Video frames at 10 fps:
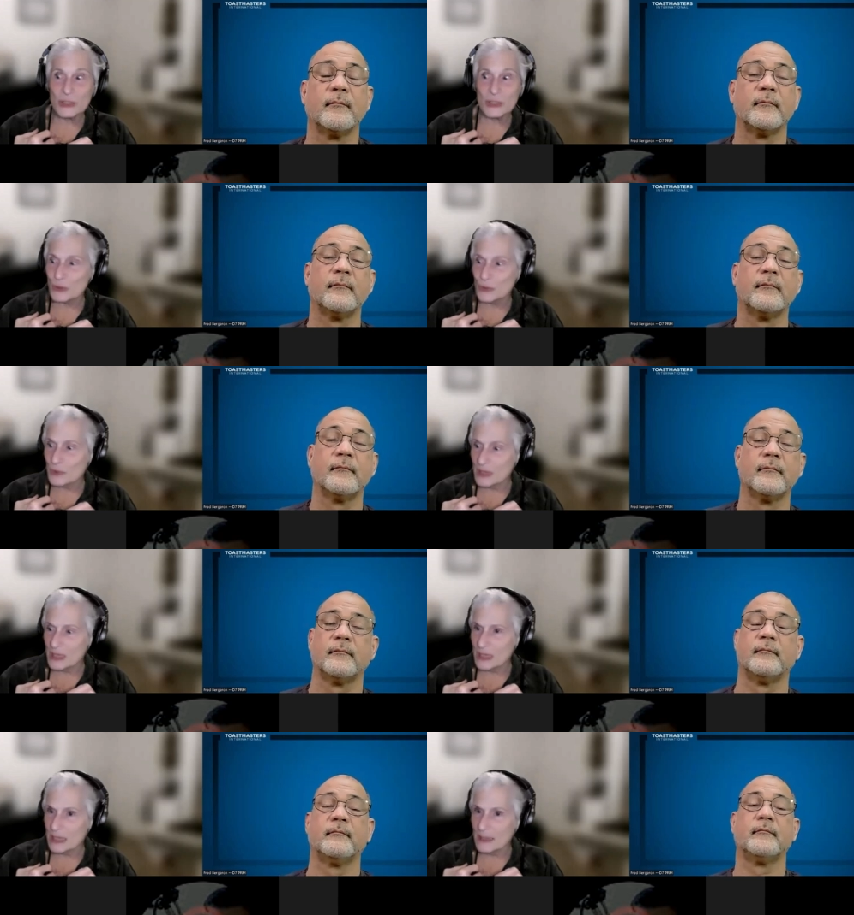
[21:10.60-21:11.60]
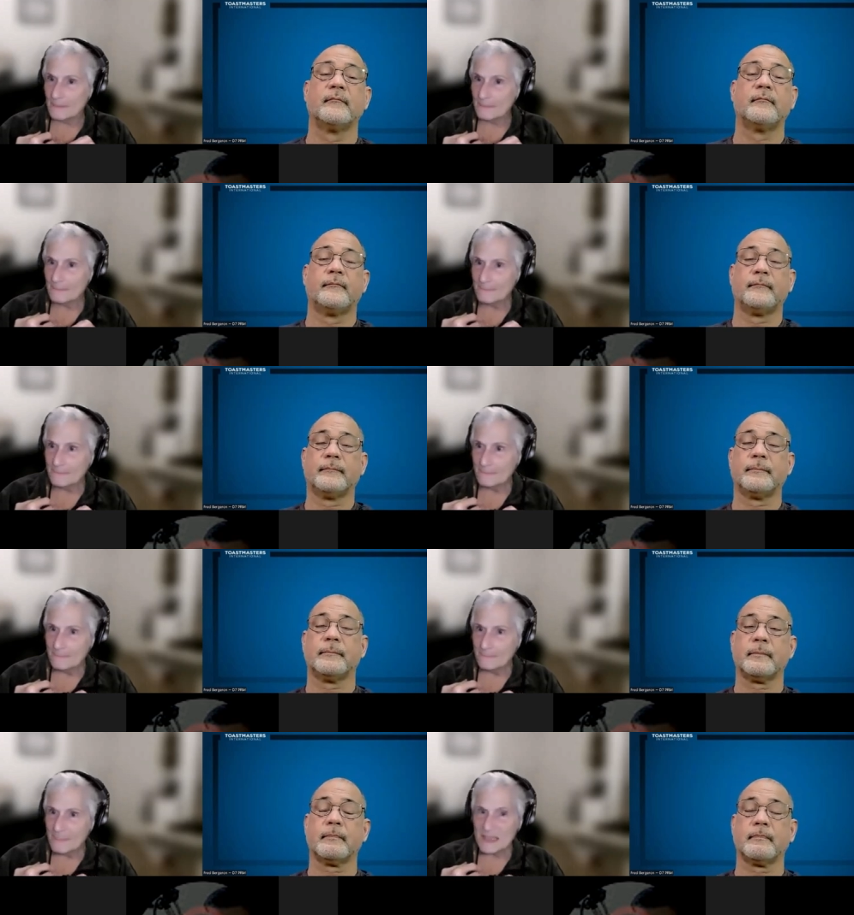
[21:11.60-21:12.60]
Speaker 1: to the
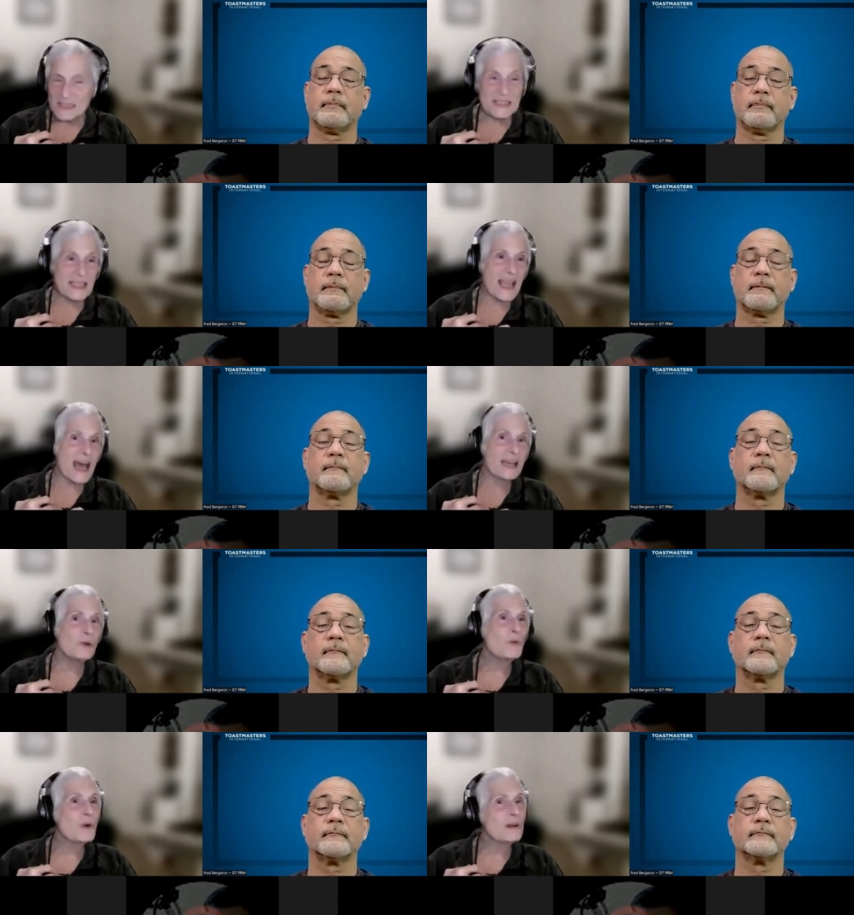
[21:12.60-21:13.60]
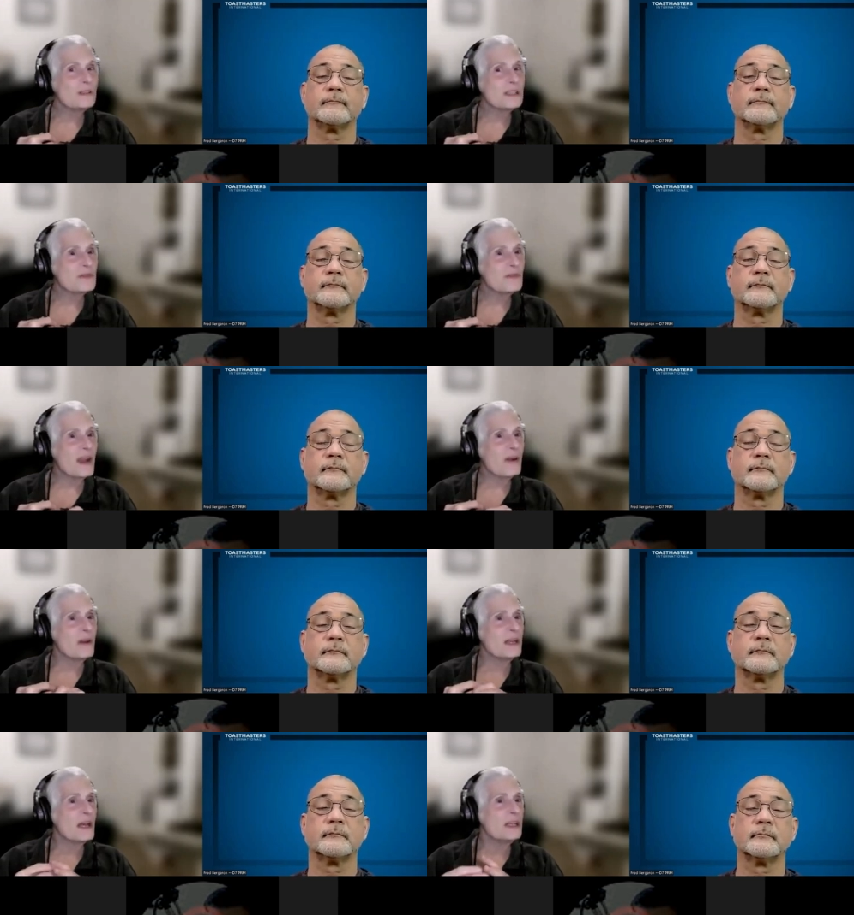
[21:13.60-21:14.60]
Seattle World's Fair
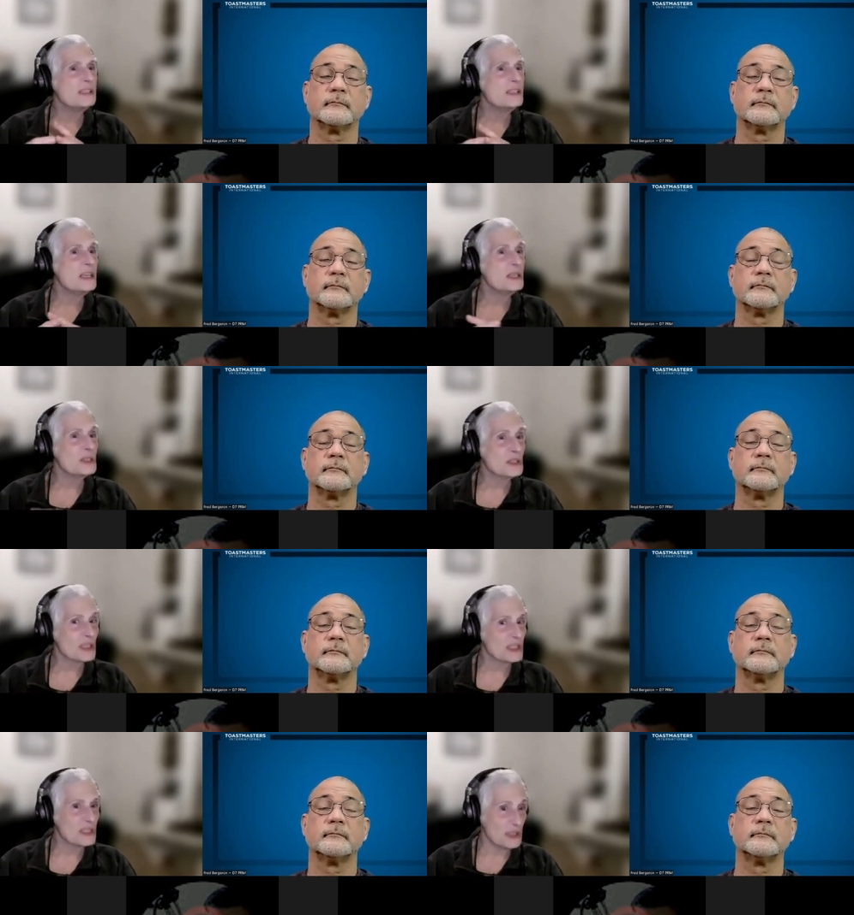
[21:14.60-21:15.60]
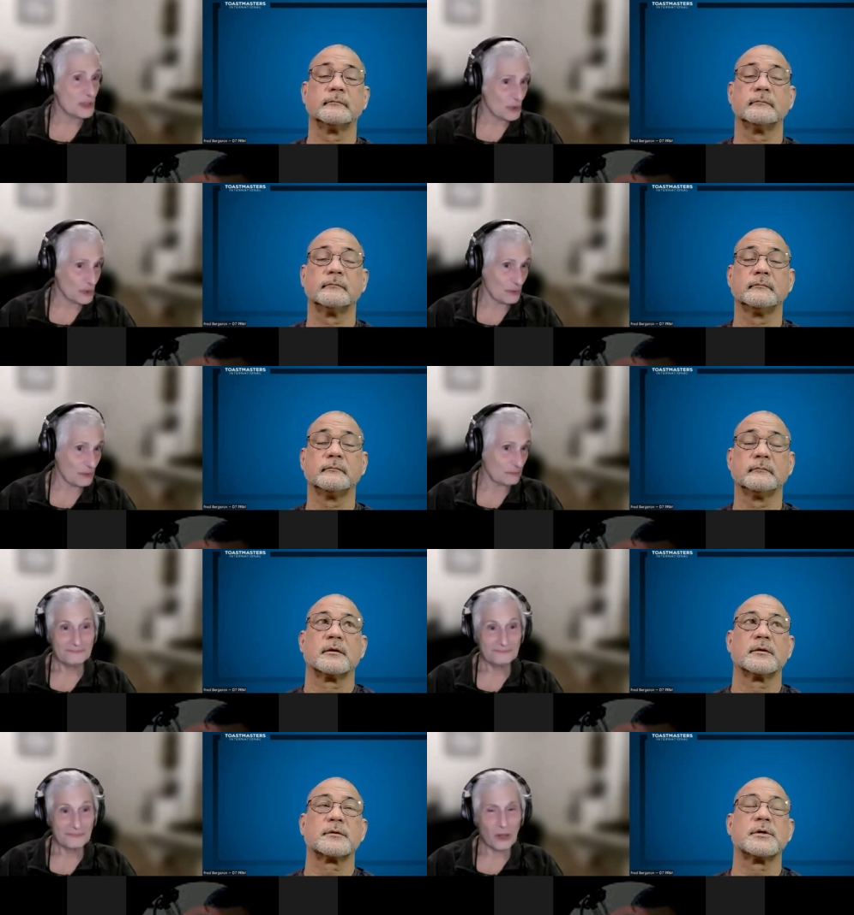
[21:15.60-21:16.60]
in 1962.
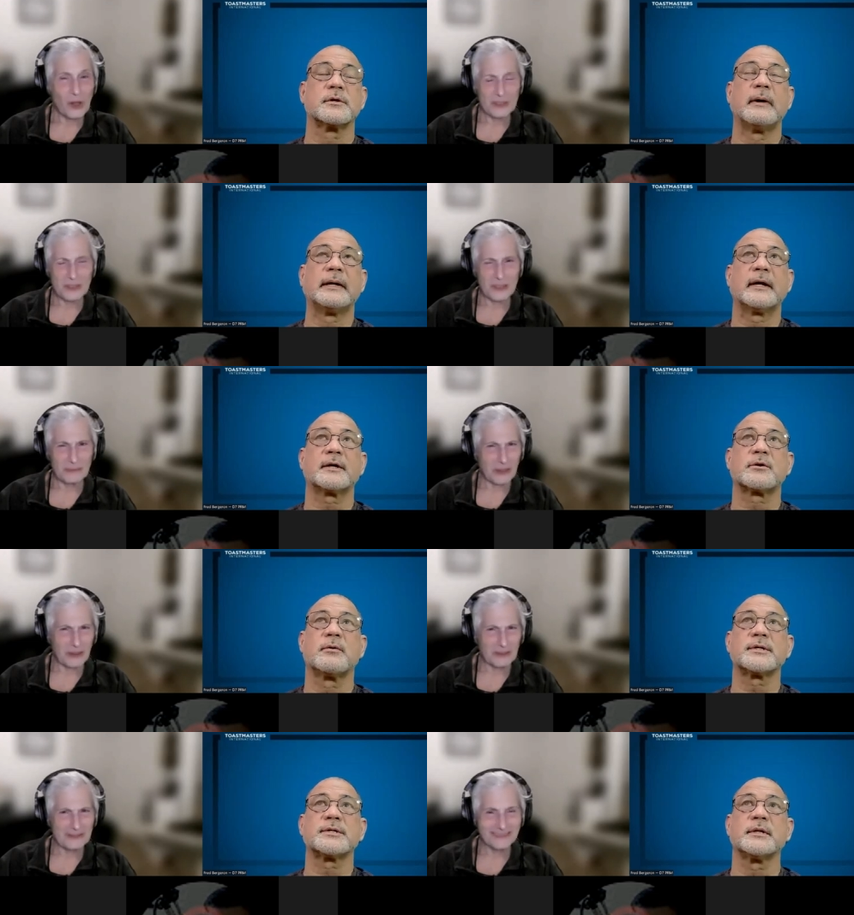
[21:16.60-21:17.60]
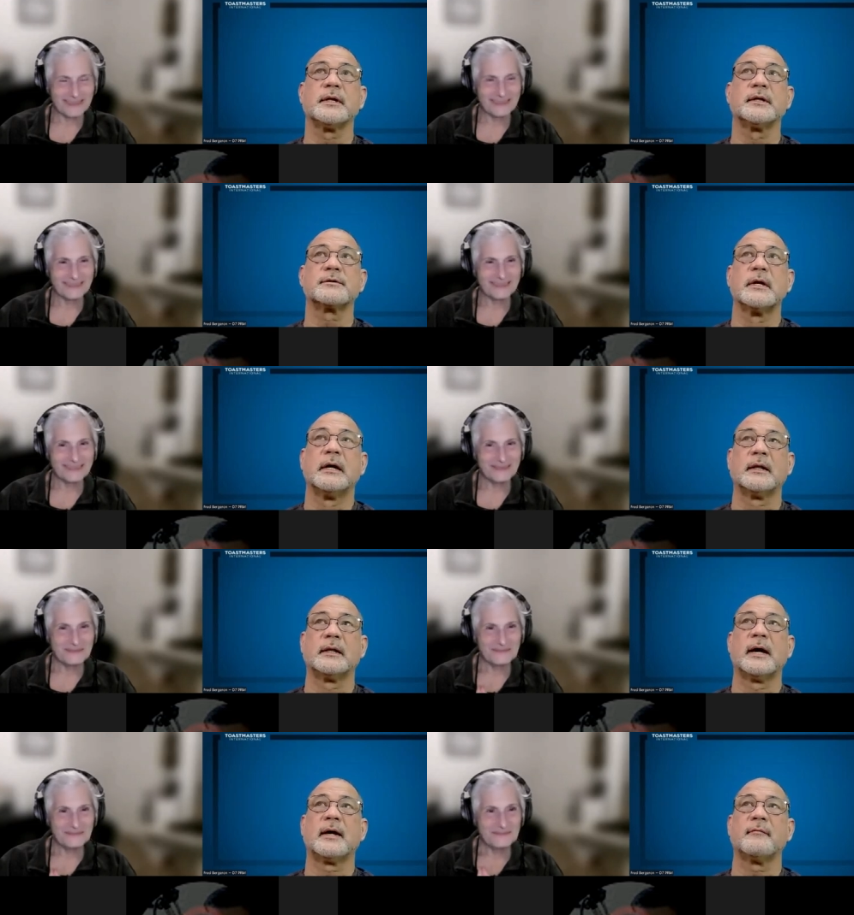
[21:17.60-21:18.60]
Speaker 2: Long so my next question is: a
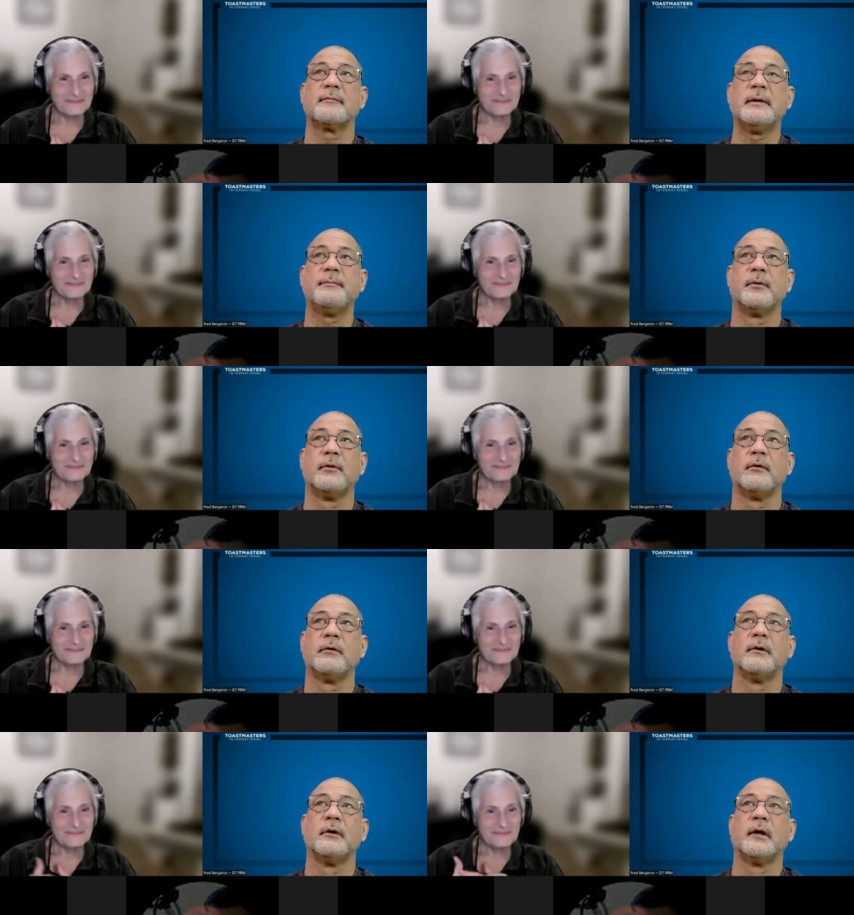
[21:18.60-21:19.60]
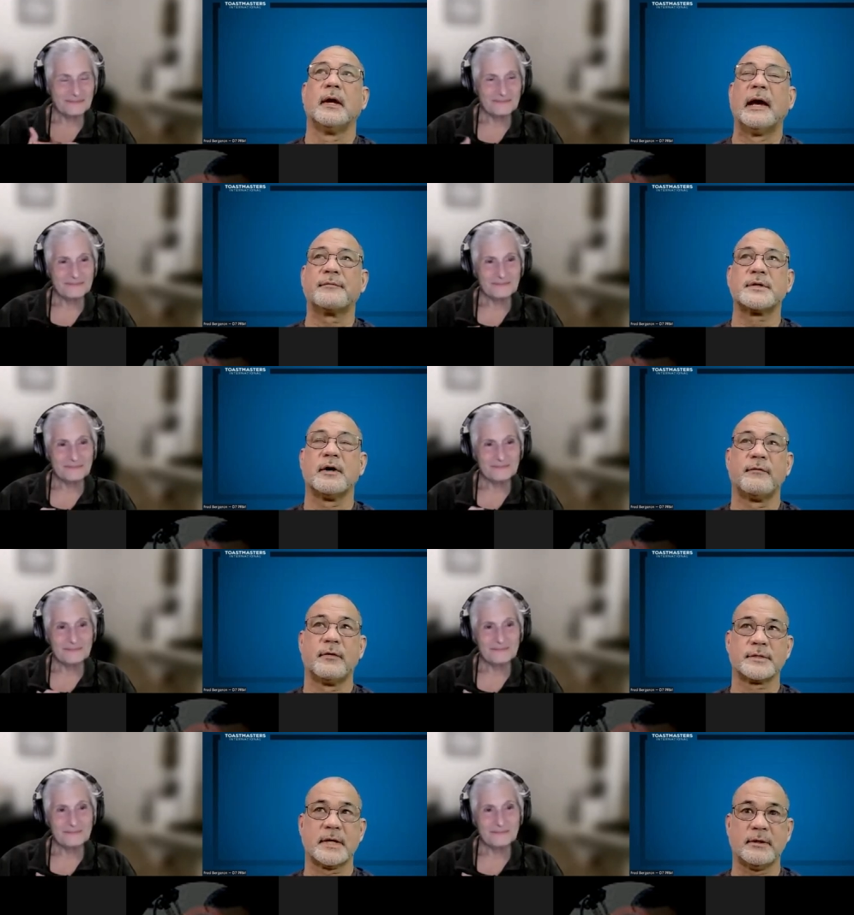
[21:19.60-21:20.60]
lot of people have cell
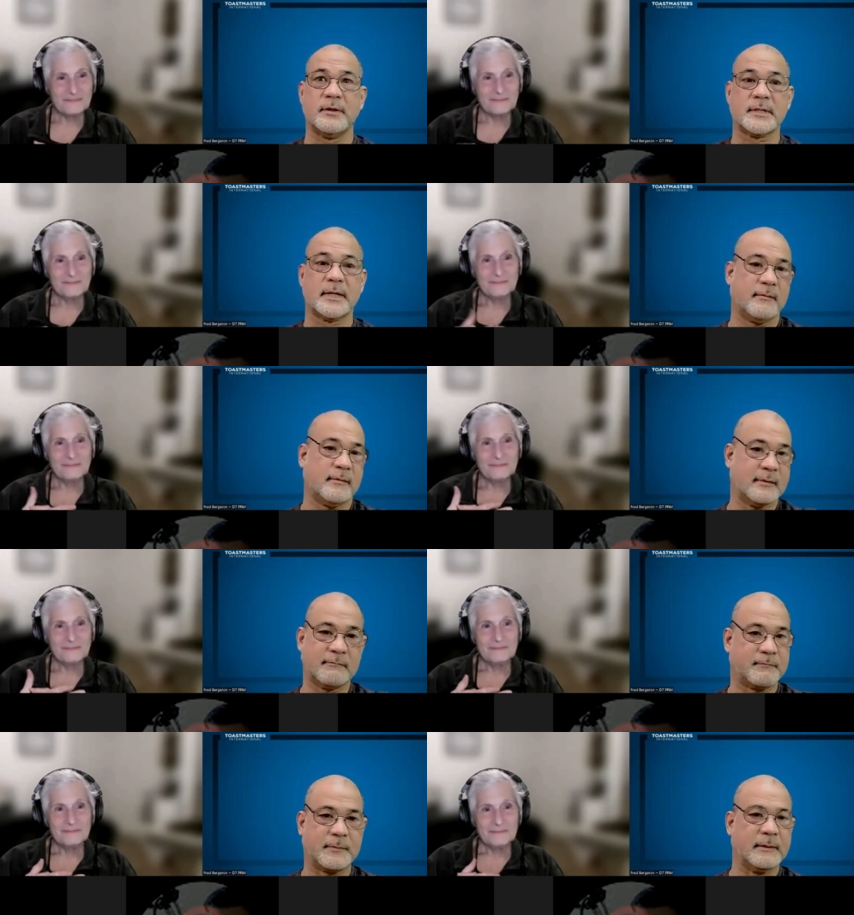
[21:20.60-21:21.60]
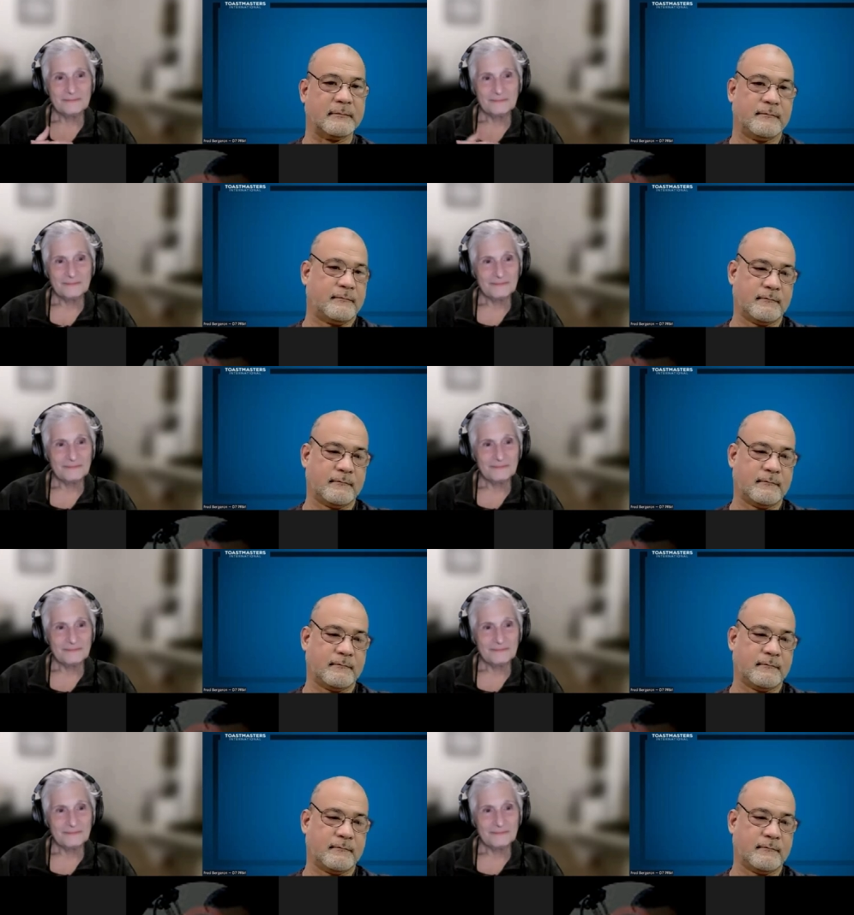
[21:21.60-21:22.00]
phones, like you said. The